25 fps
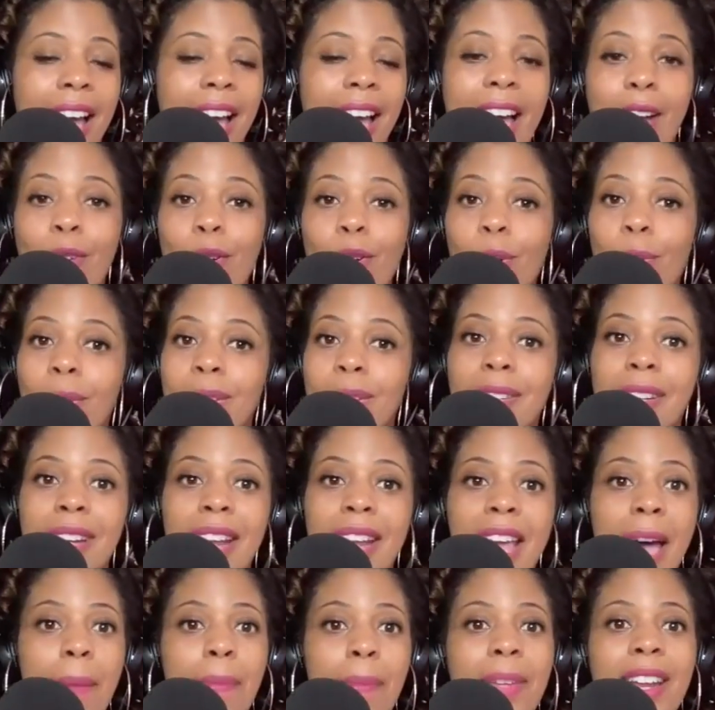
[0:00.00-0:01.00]
I don't know what's
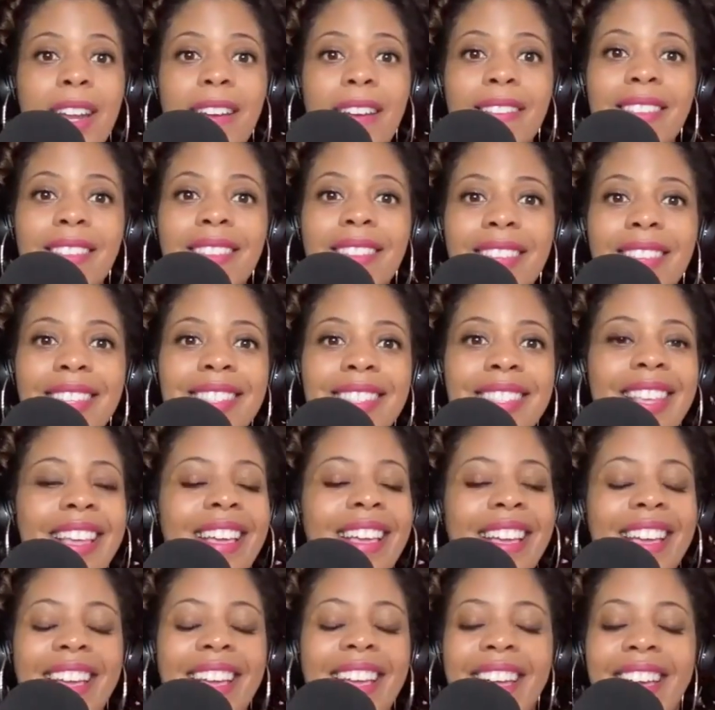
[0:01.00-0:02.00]
going to happen after this.
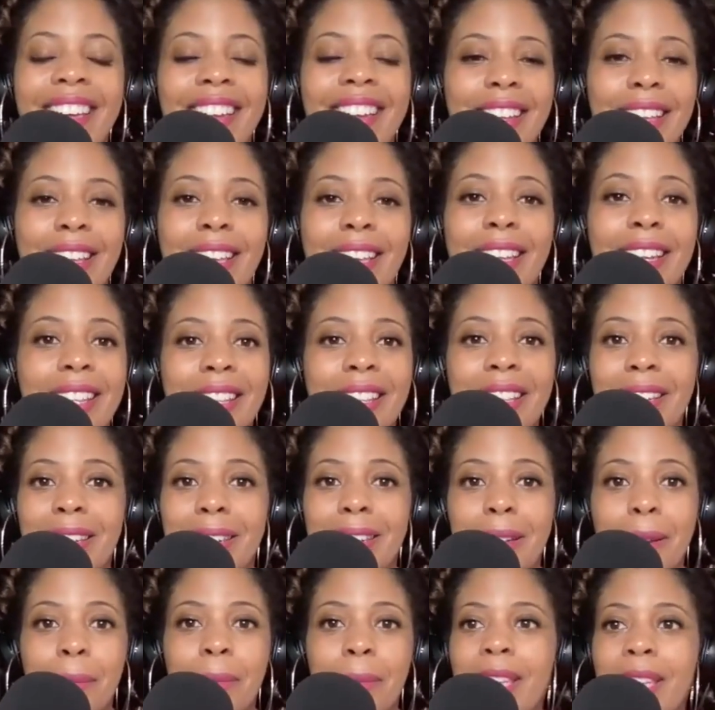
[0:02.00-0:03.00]
And it
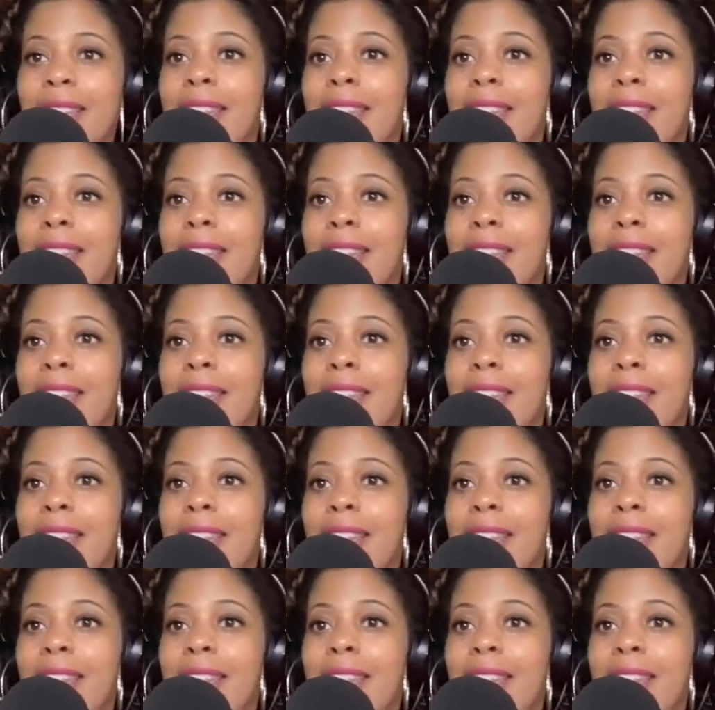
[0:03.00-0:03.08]
ended up,